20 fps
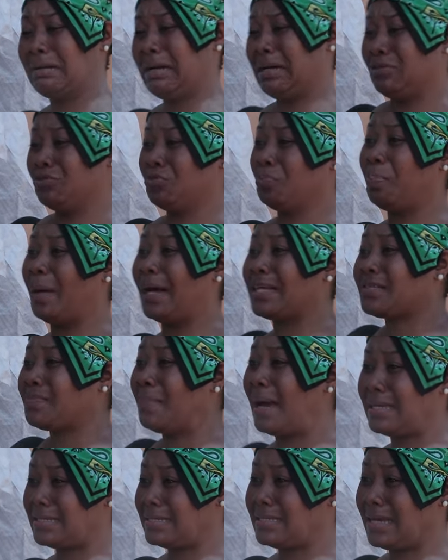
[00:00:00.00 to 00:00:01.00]
I do pass
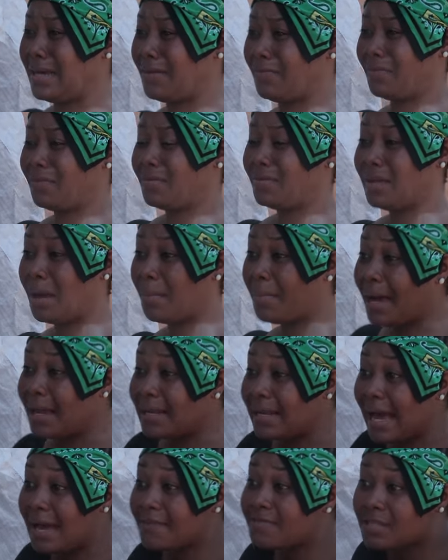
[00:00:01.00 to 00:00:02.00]
myself. And my
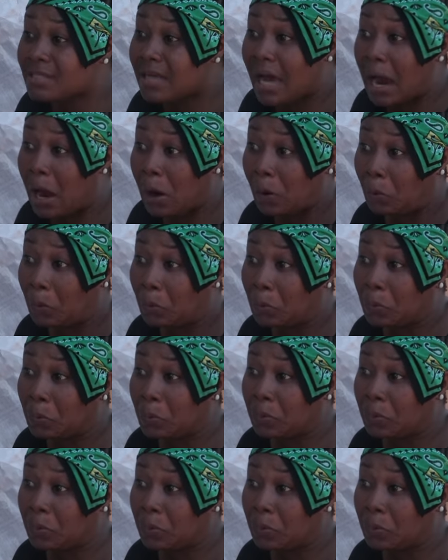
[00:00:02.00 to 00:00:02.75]
lifestyle,